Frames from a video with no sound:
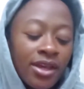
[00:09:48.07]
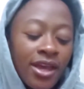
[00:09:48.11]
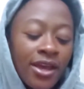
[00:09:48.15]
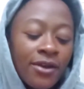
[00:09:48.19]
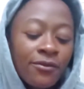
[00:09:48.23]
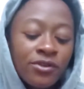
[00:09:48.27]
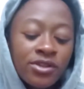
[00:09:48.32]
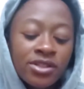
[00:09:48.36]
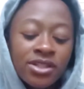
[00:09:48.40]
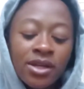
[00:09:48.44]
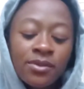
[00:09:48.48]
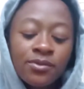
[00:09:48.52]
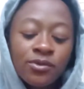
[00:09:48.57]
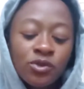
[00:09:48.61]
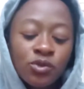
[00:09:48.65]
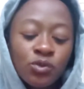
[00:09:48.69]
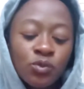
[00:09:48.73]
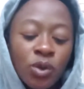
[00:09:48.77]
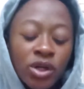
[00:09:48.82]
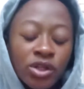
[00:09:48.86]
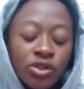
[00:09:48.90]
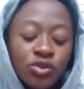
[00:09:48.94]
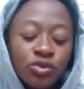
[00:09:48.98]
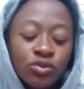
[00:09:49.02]
every time
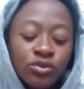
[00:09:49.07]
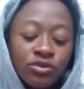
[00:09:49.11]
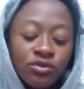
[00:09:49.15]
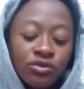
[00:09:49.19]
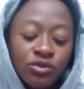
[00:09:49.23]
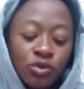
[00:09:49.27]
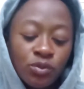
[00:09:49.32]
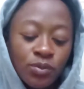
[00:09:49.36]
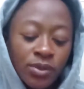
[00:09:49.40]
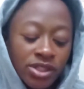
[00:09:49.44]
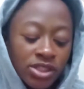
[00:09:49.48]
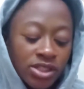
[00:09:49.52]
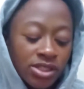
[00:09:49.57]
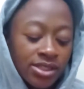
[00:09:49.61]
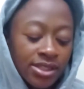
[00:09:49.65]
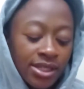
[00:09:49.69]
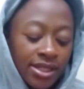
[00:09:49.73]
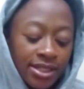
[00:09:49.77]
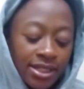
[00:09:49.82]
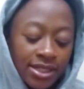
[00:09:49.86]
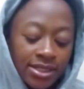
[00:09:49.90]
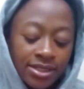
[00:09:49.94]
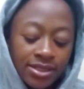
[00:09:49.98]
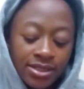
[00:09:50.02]
you'd want to review
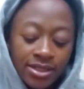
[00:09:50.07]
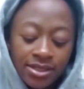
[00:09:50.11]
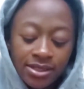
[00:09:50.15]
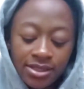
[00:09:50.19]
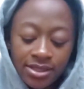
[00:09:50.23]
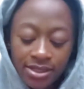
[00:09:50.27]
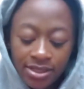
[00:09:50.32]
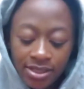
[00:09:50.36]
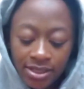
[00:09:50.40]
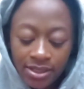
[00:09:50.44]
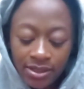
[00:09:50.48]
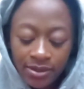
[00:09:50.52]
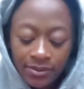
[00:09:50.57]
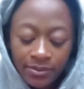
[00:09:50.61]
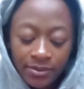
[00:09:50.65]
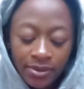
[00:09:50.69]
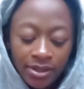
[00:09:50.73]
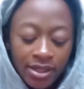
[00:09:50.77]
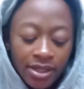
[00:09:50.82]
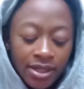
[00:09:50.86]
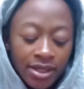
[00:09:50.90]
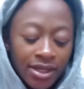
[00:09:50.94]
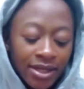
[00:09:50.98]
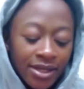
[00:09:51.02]
Manchester United as a team,
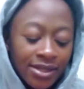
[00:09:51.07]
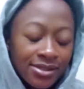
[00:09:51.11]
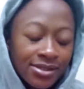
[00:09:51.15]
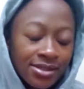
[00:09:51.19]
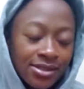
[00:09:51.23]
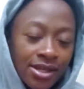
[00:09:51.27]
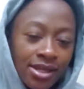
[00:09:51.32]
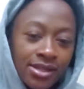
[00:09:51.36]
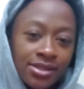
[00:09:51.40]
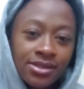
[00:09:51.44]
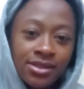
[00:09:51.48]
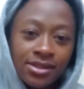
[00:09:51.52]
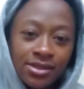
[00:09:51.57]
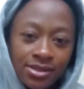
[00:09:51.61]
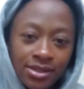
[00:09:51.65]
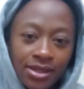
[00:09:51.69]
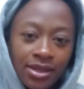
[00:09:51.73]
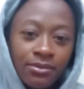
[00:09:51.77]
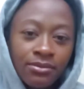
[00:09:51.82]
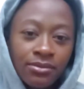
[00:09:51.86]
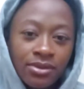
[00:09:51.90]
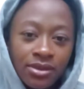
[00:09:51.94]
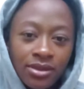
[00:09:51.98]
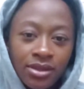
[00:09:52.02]
it's just the
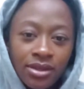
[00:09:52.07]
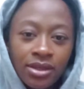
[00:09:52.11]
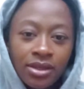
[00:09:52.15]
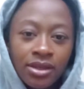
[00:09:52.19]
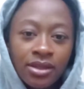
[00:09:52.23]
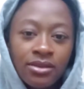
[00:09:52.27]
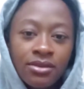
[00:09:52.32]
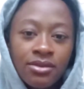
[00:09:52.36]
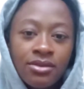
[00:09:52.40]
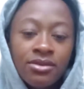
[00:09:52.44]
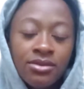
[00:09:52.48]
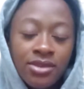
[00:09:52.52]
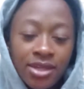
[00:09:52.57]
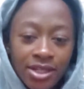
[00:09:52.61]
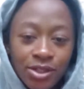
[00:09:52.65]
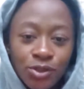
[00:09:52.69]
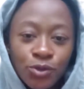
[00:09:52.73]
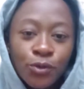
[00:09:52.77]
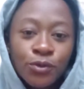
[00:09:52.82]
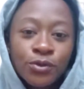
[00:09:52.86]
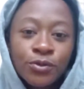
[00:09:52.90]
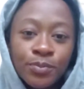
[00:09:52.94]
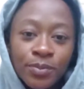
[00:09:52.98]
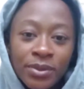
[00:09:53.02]
same thing. They
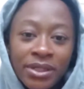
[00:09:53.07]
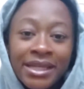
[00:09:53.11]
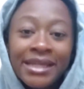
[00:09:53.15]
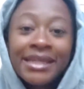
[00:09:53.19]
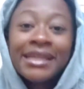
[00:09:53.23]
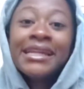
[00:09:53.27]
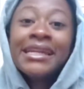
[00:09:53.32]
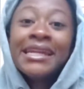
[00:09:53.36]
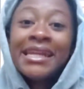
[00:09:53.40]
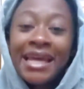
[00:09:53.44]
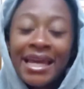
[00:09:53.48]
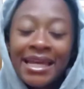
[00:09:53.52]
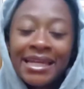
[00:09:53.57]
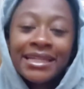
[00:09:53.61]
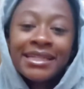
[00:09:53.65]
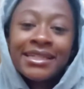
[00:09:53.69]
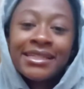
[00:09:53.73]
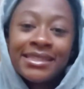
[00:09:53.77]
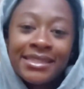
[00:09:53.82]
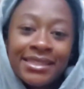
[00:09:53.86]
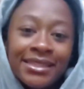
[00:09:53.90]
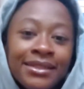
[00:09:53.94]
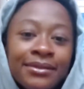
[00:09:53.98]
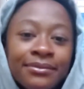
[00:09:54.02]
don't play like
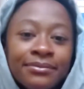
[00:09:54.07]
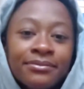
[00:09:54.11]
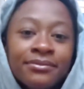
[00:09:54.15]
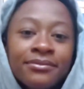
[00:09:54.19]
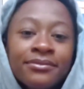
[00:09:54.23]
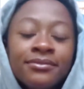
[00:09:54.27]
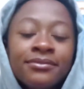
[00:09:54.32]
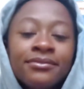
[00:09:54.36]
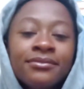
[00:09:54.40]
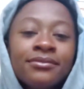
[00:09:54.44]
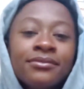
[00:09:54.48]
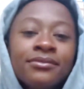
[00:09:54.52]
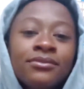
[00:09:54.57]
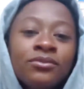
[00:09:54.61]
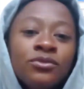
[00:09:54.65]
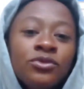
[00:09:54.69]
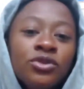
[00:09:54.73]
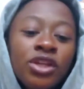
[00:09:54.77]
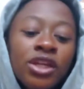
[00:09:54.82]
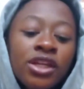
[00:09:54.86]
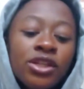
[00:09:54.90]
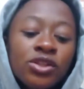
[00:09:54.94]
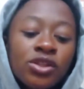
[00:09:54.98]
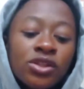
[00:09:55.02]
a team.
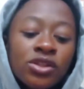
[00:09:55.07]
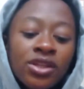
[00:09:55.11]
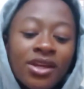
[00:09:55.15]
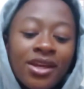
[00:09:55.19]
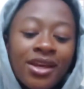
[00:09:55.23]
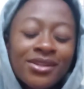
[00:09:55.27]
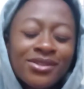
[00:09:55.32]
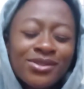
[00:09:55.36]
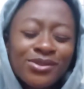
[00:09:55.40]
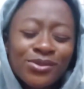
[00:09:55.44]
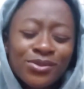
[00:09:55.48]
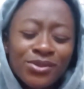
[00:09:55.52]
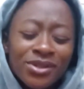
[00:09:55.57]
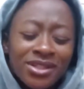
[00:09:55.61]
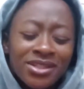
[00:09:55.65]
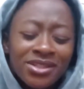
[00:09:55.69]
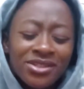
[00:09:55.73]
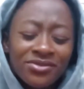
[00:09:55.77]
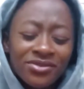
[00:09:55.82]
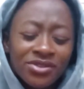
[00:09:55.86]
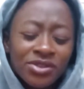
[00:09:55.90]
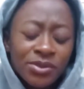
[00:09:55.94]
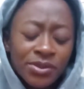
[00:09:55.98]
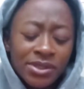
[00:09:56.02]
They they are so
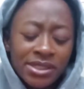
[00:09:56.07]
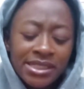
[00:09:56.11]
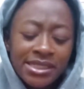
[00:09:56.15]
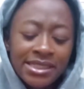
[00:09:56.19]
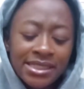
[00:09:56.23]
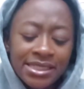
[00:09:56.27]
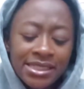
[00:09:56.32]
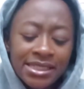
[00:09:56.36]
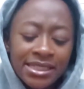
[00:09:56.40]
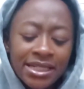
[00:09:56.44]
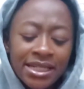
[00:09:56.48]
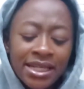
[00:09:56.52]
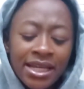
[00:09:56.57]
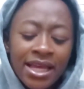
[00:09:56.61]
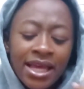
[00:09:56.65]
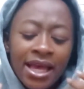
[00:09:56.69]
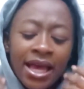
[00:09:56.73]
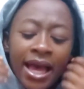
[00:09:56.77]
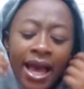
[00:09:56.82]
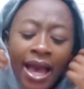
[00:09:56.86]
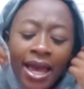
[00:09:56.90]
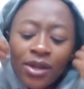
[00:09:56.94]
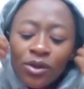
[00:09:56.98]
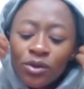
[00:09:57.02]
individualistic.
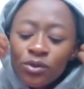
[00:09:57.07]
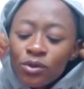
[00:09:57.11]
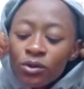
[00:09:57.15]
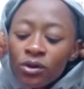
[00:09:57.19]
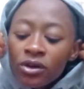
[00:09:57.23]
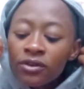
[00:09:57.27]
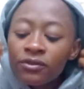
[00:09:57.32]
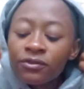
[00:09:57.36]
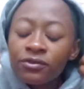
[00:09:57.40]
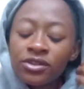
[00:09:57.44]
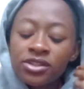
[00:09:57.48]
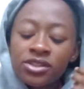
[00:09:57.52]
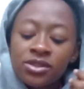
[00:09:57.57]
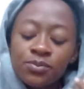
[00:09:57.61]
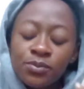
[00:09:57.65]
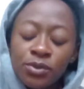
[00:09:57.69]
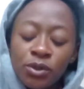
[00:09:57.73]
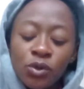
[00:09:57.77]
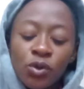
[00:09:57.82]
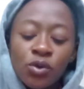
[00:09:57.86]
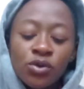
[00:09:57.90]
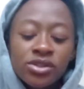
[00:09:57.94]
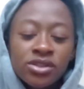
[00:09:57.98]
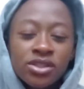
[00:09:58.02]
I don't know if it's
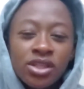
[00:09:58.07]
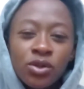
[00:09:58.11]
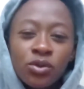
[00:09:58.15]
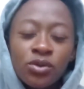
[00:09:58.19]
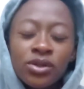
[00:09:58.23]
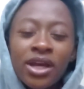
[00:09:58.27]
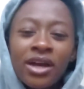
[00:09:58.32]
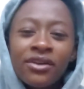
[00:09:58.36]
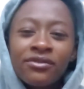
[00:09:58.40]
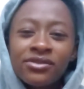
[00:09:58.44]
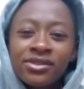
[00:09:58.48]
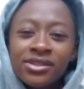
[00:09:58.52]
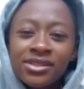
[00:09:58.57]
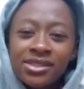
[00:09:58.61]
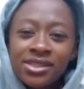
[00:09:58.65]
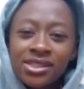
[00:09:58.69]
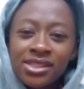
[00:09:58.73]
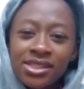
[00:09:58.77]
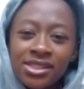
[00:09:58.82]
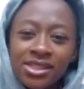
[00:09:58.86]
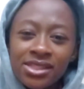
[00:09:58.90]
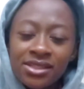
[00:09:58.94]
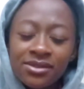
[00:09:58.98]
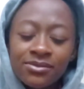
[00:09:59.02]
because they don't have a
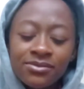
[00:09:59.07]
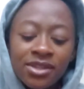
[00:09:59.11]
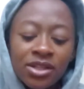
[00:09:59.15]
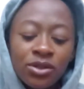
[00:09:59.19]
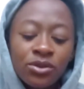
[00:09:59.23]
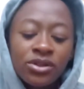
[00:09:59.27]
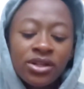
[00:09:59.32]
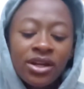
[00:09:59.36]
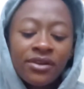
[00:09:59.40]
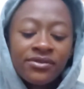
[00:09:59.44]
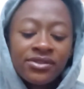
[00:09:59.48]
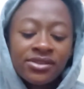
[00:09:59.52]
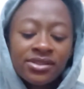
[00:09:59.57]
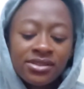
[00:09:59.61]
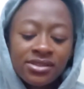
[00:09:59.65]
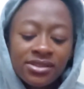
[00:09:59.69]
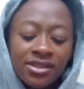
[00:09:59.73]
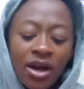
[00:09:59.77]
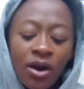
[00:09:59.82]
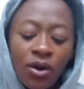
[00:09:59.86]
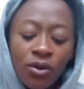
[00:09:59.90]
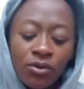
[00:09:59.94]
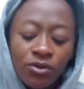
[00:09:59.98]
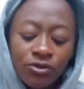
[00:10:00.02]
system, they don't have a
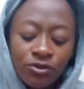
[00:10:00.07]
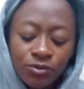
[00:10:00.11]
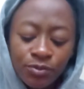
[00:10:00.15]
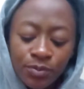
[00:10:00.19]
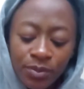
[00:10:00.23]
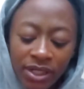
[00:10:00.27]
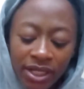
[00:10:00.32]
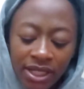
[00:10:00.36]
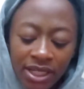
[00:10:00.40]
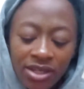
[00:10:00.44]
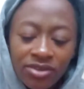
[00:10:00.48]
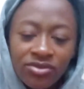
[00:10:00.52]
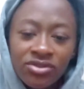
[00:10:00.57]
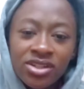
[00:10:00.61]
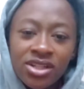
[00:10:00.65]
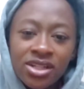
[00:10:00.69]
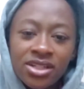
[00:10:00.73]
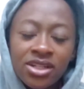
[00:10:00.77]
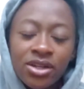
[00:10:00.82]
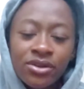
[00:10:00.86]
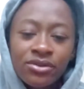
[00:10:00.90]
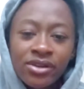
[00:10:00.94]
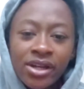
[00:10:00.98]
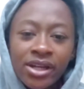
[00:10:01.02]
style of play. Even
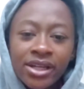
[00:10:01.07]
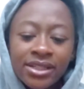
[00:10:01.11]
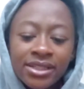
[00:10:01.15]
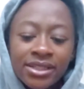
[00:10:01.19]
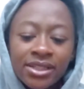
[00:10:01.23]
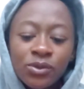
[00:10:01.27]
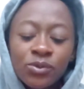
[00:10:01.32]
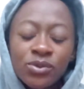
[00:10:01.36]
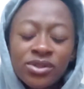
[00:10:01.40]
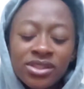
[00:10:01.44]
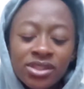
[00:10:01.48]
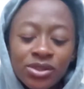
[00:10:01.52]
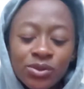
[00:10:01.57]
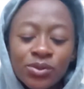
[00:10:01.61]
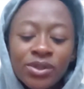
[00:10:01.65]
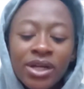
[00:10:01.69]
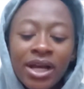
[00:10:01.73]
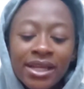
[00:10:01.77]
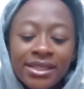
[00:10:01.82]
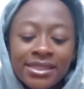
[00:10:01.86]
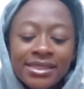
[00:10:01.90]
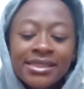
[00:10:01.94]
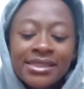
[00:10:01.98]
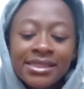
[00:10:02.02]
under Rangnick, we still
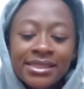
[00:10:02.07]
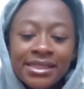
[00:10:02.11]
can't